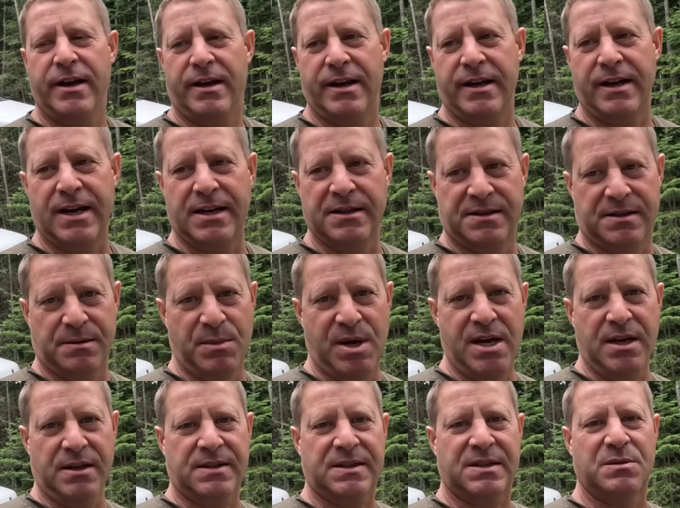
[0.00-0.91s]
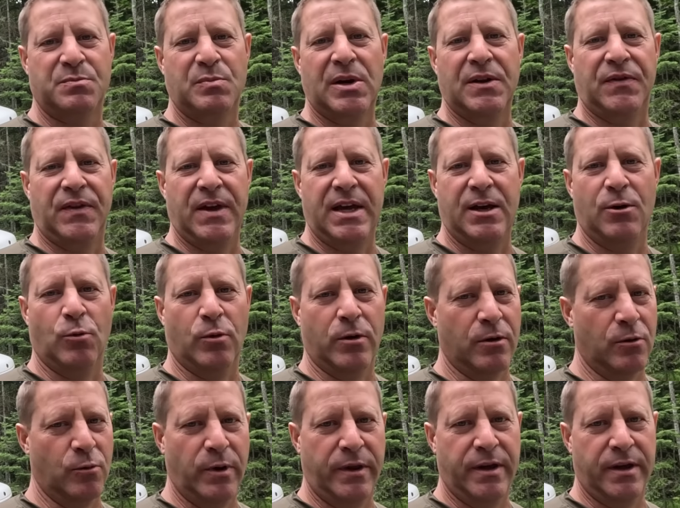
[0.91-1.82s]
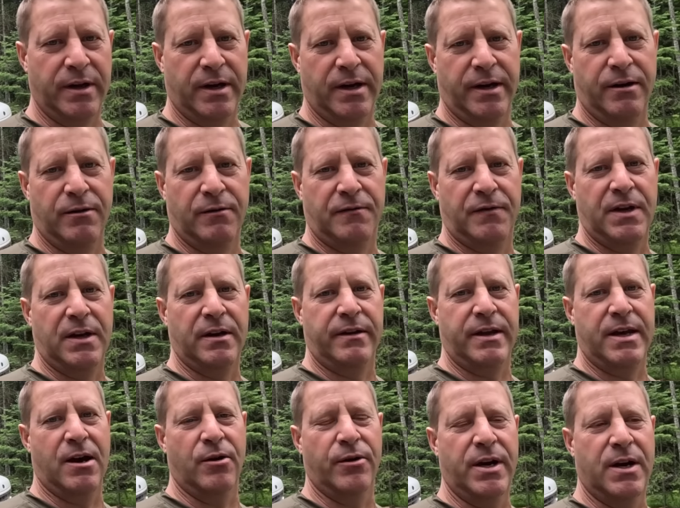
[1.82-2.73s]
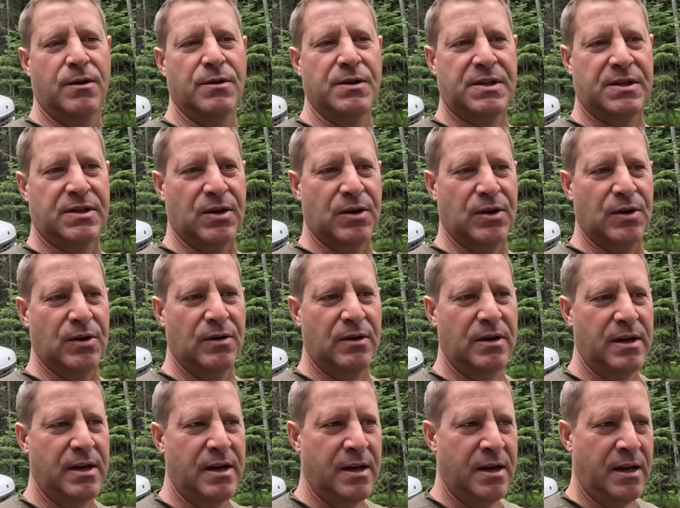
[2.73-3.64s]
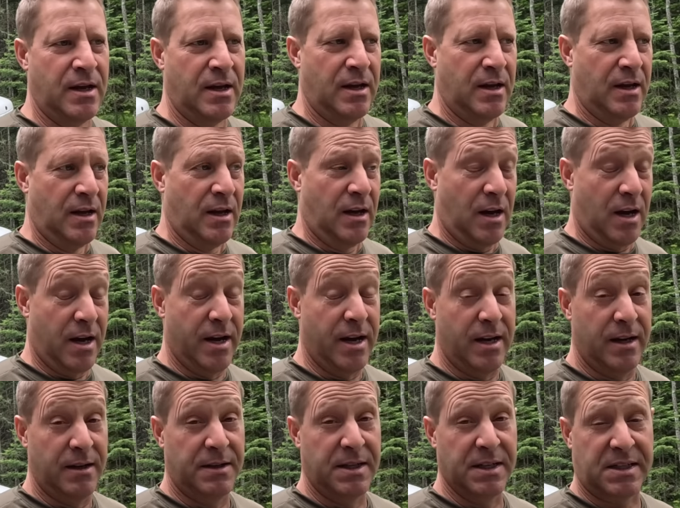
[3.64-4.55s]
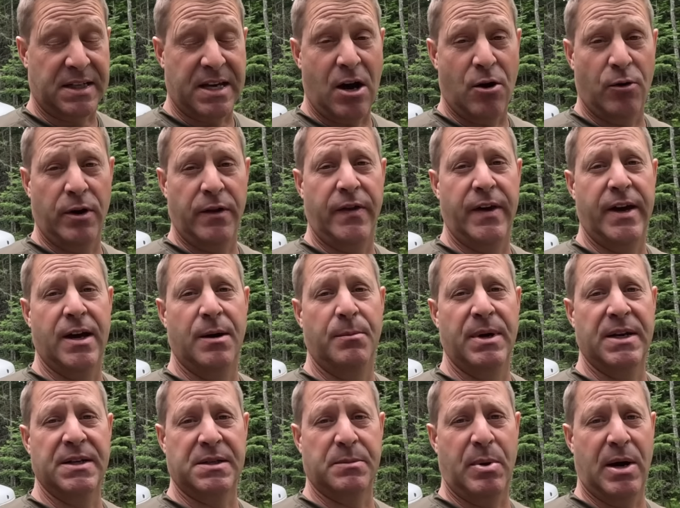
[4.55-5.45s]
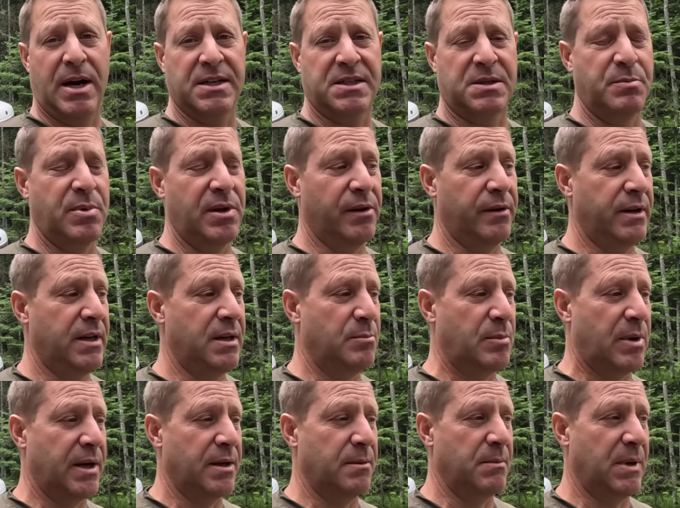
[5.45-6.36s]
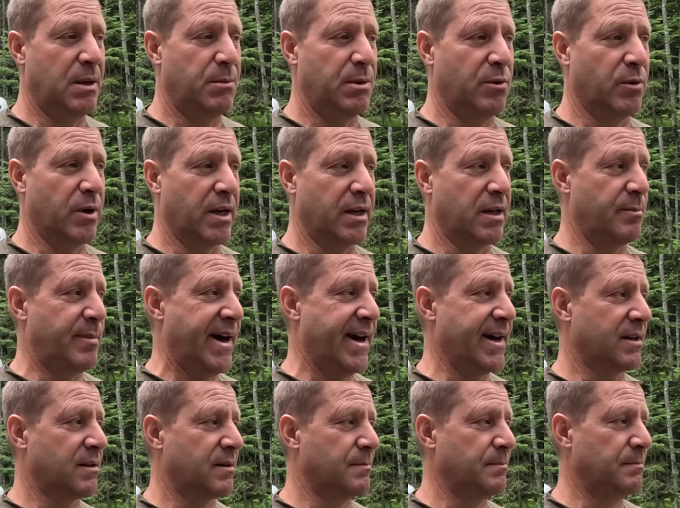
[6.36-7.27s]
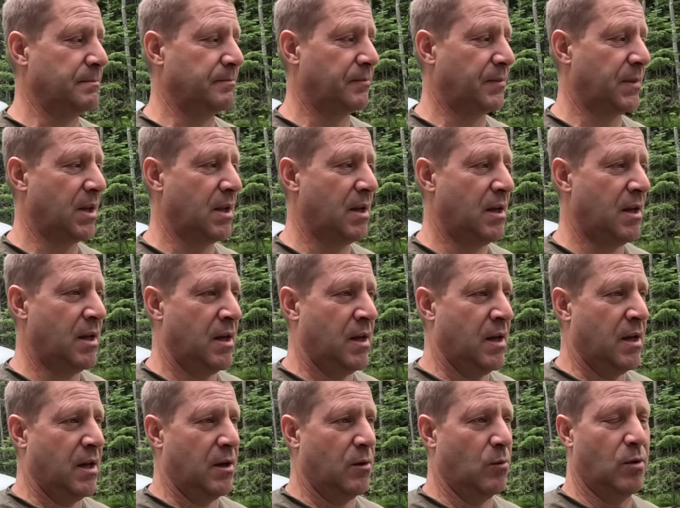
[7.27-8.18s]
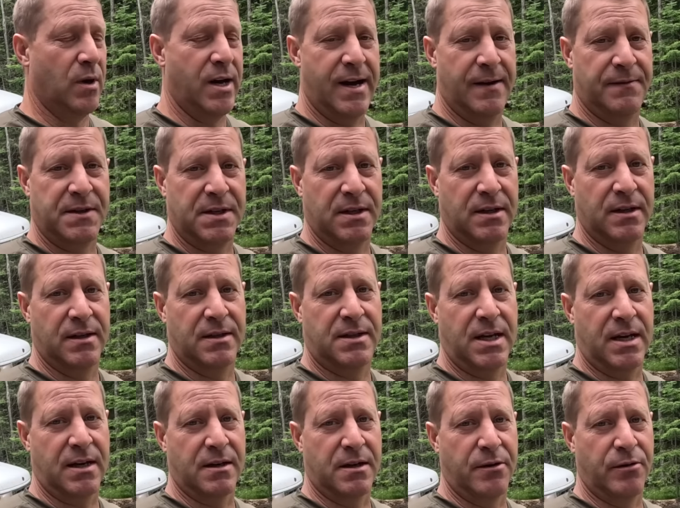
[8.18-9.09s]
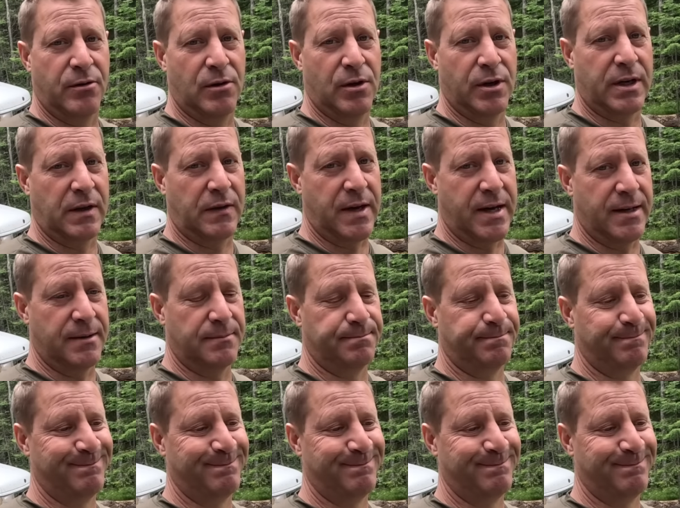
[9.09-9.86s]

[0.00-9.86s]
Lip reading: and I got some hits, but they were within 100 feet of the outhouse, so I discounted them as a possibility, but maybe when I get back, we'll have to take another look at that.